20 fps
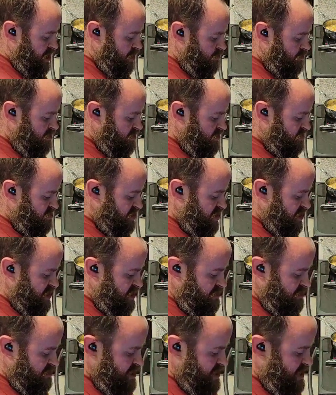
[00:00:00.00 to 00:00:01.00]
I want to
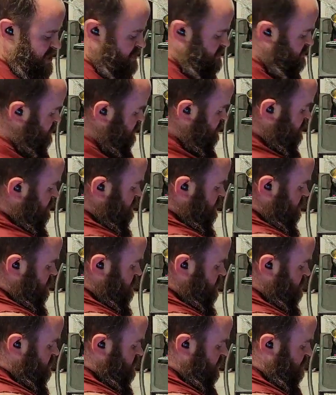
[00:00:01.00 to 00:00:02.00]
say that it
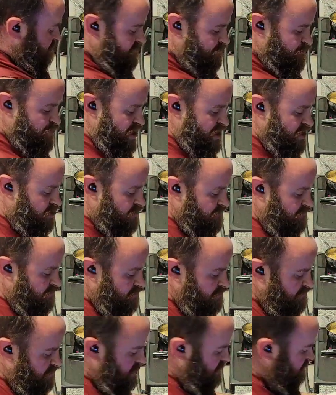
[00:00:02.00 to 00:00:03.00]
is better
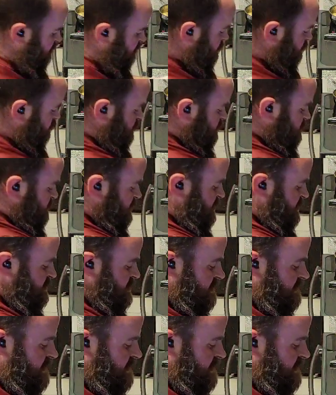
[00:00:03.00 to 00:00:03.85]
for flavor. What's going to end